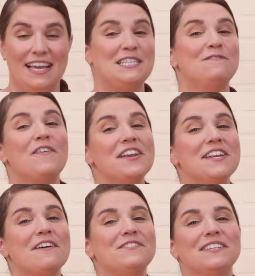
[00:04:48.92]
It's fun
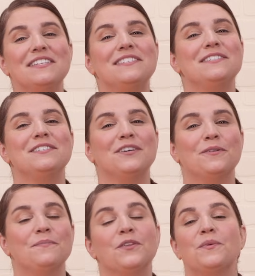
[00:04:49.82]
enough to listen
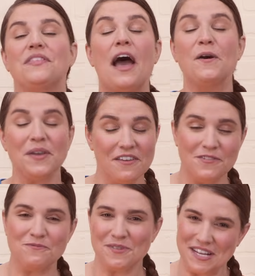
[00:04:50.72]
to without
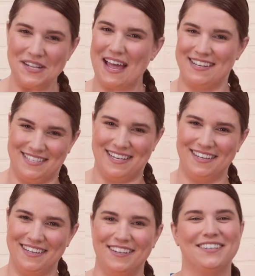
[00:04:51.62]
even
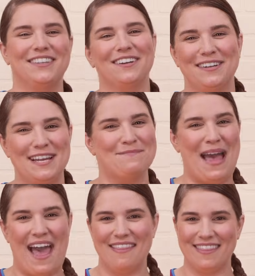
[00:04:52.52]
realizing you're learning
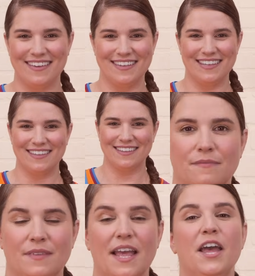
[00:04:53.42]
math.
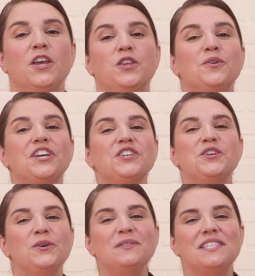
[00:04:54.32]
You can
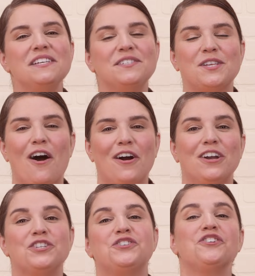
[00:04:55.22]
use this
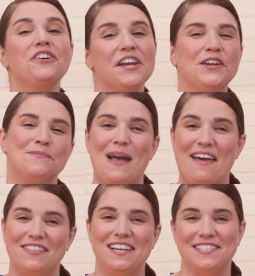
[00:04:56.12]
song during your
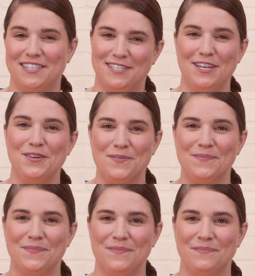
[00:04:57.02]
math lesson too.
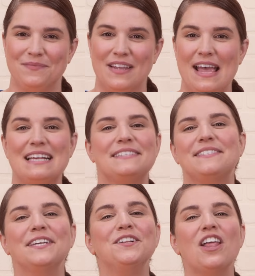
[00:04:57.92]

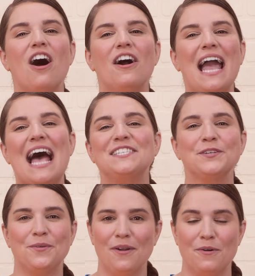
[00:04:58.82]
Sing along as
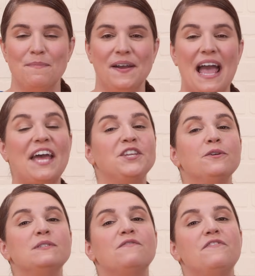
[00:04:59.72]
a group and use